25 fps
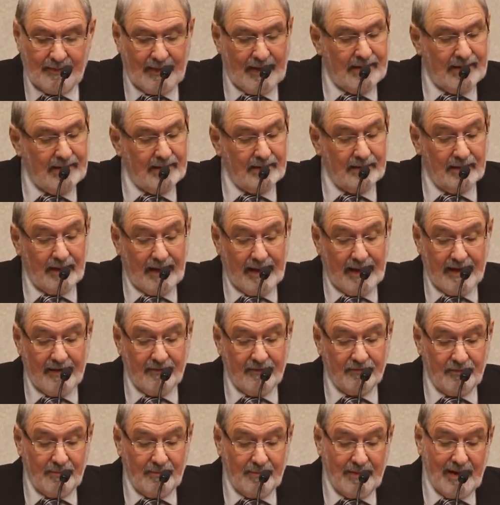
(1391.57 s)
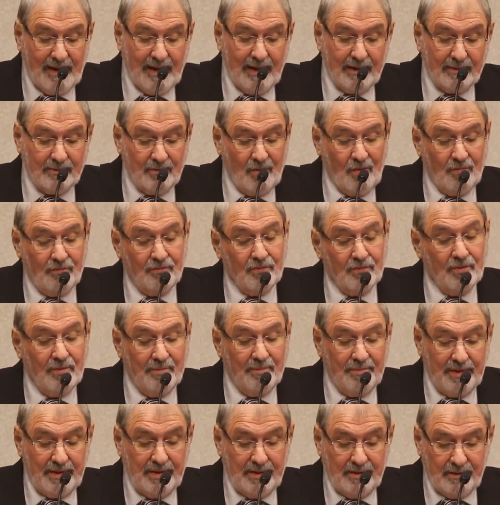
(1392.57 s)
that he'd laugh about
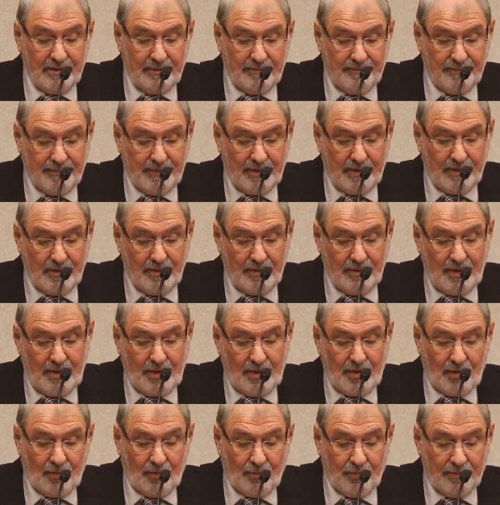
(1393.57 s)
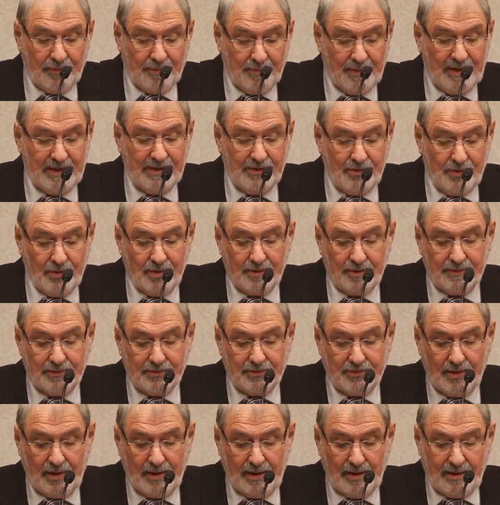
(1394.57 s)
over a beer with me
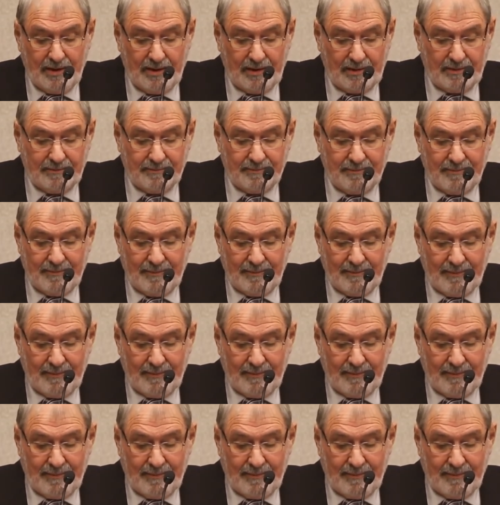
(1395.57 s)
during the trial.